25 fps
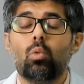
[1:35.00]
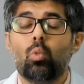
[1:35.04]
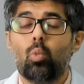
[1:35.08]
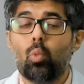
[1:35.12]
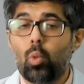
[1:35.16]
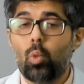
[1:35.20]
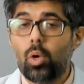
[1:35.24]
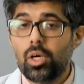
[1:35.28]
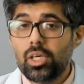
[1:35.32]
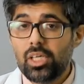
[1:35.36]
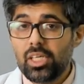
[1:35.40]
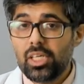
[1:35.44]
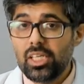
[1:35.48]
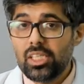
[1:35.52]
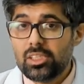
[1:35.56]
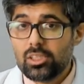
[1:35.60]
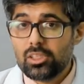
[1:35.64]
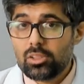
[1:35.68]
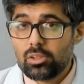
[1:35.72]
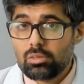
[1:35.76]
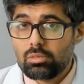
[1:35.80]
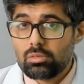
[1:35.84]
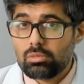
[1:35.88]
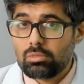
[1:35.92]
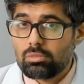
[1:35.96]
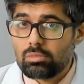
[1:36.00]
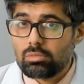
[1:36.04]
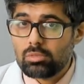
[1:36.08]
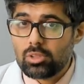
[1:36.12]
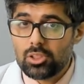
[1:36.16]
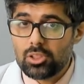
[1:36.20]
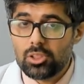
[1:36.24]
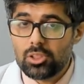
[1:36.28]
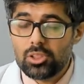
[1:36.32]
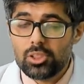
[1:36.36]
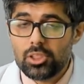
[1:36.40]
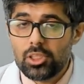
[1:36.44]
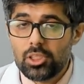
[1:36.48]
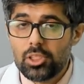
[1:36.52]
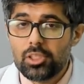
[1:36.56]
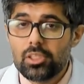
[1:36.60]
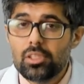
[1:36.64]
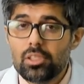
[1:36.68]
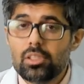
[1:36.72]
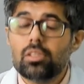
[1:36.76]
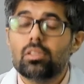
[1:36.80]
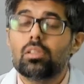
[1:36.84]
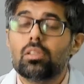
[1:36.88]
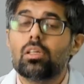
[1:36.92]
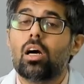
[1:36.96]
what is
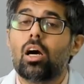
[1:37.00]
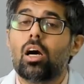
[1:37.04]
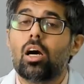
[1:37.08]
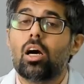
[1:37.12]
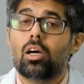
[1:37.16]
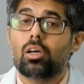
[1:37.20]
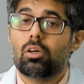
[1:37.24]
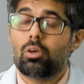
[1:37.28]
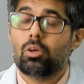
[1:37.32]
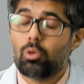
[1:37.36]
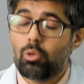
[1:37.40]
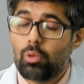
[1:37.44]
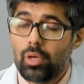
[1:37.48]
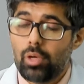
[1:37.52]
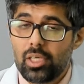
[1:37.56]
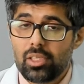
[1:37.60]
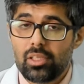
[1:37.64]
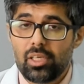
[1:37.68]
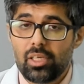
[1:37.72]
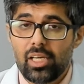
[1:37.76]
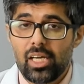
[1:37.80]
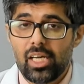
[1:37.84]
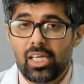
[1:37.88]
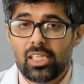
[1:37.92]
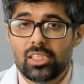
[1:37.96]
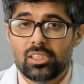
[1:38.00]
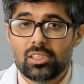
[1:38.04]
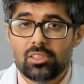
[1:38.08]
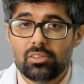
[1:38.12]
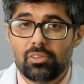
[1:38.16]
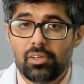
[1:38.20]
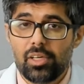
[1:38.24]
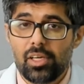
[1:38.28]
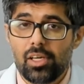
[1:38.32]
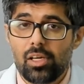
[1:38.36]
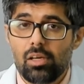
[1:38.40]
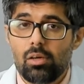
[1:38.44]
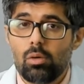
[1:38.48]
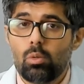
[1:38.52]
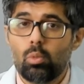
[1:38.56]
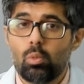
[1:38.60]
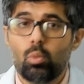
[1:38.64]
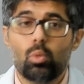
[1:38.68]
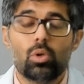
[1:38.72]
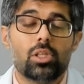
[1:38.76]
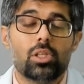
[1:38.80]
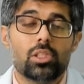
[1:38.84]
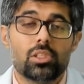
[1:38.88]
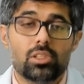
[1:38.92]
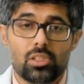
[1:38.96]
considered a correct X-ray,
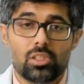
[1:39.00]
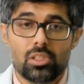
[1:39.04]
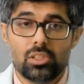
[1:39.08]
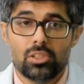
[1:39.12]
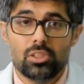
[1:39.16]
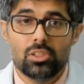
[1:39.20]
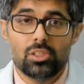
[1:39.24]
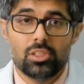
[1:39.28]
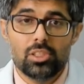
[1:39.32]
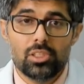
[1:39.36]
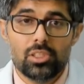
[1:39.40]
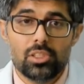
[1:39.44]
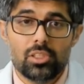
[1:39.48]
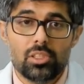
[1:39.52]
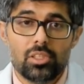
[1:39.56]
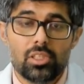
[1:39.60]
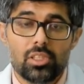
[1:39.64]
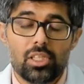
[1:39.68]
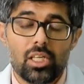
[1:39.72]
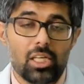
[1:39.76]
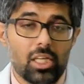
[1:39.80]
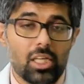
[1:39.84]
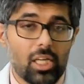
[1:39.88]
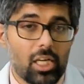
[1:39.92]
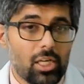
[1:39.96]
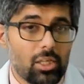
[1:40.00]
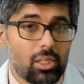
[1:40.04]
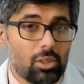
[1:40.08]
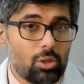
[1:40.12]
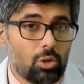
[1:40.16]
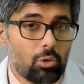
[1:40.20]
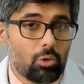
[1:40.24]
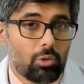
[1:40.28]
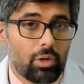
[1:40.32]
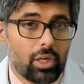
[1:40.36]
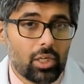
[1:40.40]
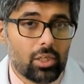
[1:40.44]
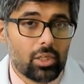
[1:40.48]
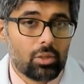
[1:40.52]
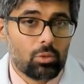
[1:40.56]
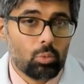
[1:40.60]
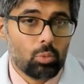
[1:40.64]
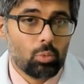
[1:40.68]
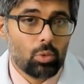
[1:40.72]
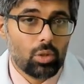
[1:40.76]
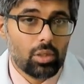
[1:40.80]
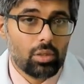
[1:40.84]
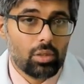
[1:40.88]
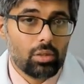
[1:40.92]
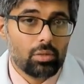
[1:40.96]
what is considered an incorrect
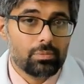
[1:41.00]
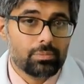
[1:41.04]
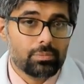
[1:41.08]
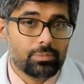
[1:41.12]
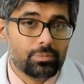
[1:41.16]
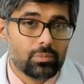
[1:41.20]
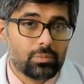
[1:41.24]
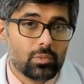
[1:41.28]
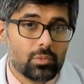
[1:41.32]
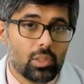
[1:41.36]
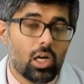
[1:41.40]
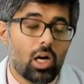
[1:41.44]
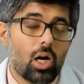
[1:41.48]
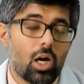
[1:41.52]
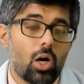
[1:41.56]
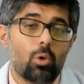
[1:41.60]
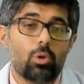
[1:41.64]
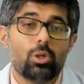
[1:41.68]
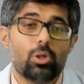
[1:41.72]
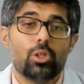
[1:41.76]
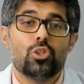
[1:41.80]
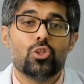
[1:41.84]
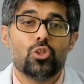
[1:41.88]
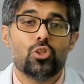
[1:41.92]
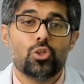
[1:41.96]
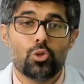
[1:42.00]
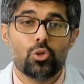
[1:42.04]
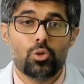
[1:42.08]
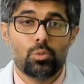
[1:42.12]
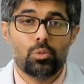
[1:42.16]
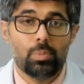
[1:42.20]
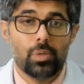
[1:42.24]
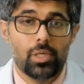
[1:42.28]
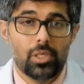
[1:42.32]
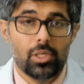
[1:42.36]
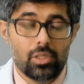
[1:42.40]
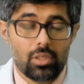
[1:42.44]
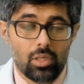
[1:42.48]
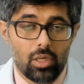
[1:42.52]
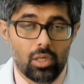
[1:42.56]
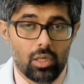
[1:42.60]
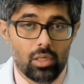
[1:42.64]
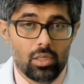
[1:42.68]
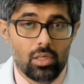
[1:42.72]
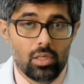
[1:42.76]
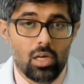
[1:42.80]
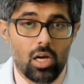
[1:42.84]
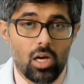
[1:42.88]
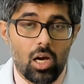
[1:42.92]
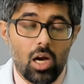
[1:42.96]
one, how it should be
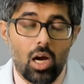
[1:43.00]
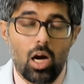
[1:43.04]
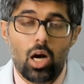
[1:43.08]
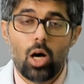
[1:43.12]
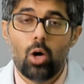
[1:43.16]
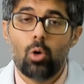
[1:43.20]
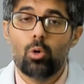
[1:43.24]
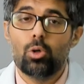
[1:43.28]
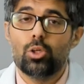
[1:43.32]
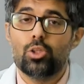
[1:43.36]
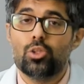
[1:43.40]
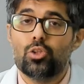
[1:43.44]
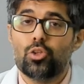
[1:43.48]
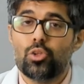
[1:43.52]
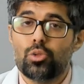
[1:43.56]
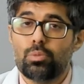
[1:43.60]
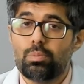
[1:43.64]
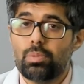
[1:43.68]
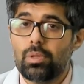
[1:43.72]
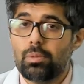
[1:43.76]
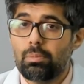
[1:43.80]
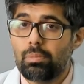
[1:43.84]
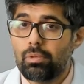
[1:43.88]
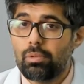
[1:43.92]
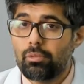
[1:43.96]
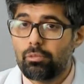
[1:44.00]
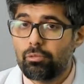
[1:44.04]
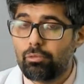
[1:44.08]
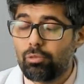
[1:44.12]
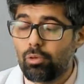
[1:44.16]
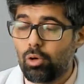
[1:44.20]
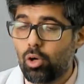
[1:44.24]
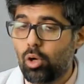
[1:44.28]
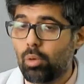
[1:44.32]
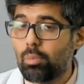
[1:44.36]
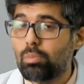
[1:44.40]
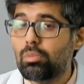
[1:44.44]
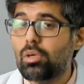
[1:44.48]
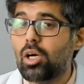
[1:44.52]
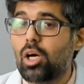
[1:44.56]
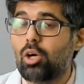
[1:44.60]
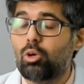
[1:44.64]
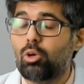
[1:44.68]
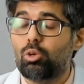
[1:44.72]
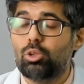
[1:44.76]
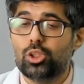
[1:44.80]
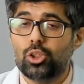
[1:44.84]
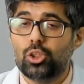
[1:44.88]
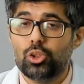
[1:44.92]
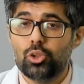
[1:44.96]
done, how it should be performed,
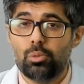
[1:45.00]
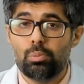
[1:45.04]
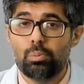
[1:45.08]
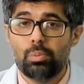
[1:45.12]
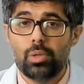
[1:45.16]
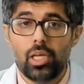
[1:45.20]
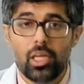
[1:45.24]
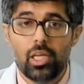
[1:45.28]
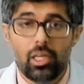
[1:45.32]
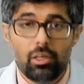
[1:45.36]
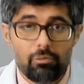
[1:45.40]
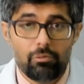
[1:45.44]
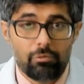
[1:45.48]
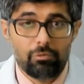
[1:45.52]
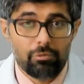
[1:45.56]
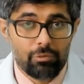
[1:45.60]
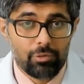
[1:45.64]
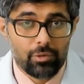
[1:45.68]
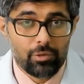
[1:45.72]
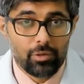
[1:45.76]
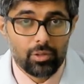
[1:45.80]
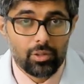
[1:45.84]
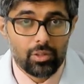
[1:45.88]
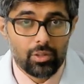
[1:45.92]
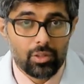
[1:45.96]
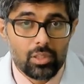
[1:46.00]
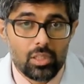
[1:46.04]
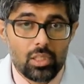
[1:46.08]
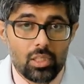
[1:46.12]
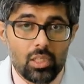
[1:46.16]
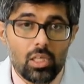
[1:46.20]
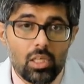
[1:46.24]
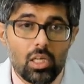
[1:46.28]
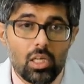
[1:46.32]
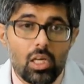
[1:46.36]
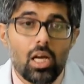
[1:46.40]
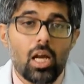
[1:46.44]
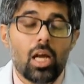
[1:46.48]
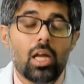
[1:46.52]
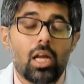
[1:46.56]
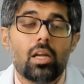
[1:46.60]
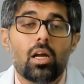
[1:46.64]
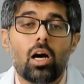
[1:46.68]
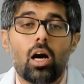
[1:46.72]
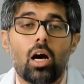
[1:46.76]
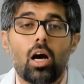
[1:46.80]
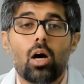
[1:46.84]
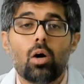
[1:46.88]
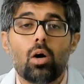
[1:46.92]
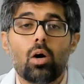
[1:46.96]
how it should be inferred, and
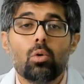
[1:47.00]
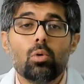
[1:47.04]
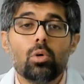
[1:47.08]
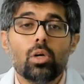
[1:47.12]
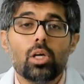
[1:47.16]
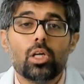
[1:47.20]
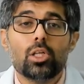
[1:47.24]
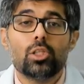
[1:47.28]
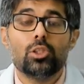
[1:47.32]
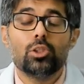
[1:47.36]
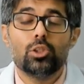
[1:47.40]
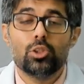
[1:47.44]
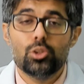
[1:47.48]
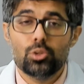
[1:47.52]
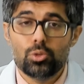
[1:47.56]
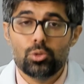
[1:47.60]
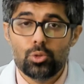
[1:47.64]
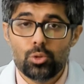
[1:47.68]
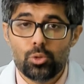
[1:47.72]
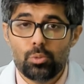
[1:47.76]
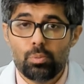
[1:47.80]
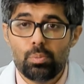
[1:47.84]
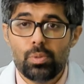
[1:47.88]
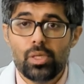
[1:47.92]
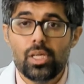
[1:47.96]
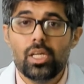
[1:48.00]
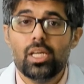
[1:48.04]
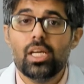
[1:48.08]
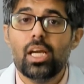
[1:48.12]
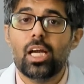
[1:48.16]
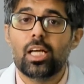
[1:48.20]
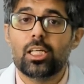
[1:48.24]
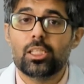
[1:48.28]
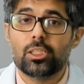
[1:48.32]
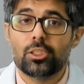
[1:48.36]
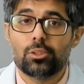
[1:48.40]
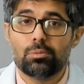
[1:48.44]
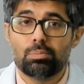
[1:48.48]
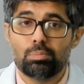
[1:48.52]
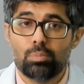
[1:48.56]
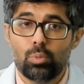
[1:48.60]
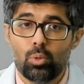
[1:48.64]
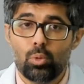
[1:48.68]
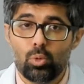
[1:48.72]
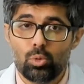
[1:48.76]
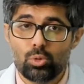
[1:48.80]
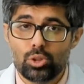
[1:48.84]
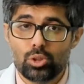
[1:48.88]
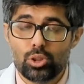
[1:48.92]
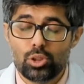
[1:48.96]
how it should be
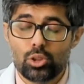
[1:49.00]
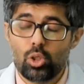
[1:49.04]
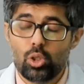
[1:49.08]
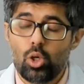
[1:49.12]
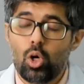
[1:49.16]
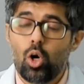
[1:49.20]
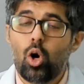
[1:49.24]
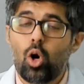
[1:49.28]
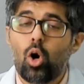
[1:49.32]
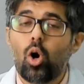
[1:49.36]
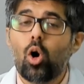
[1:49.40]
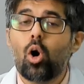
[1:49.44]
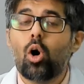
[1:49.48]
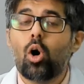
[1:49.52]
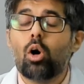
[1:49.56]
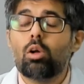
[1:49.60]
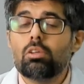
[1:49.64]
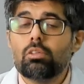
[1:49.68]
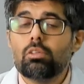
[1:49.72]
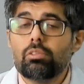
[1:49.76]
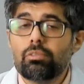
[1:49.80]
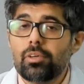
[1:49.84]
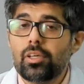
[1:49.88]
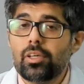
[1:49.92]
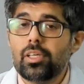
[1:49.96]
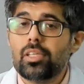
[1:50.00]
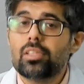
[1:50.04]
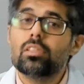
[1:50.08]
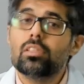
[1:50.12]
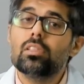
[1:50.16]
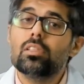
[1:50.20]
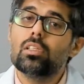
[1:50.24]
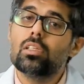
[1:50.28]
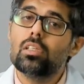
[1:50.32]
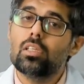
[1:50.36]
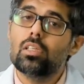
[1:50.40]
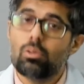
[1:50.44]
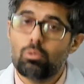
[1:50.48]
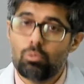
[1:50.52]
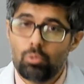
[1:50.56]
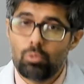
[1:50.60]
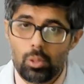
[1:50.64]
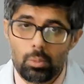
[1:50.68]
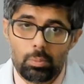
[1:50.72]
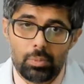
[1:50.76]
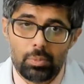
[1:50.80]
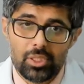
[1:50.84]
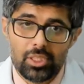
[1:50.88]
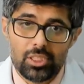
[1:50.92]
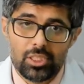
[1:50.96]
exposed. All of it
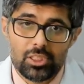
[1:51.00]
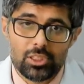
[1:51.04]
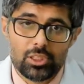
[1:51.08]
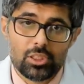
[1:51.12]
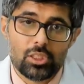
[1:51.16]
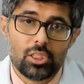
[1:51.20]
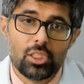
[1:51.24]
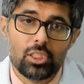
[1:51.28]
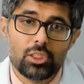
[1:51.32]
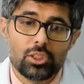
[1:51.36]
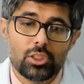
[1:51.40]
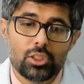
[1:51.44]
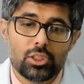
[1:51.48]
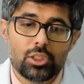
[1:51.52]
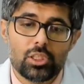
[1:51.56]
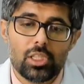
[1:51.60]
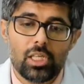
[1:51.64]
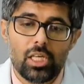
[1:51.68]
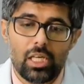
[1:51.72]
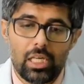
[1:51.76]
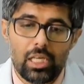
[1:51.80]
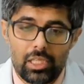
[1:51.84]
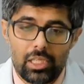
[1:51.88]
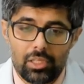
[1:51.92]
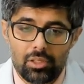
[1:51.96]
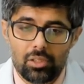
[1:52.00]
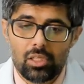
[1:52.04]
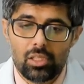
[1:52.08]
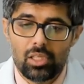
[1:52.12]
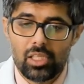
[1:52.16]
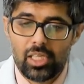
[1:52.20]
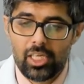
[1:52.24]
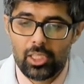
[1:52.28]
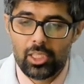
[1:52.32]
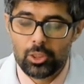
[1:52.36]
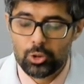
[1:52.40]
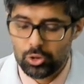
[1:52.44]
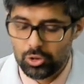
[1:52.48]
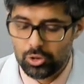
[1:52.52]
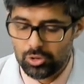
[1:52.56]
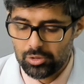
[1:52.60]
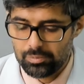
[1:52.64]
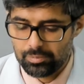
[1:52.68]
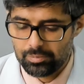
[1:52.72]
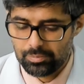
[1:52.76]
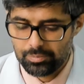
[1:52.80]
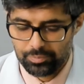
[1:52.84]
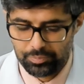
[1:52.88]
will be discussed in the lecture.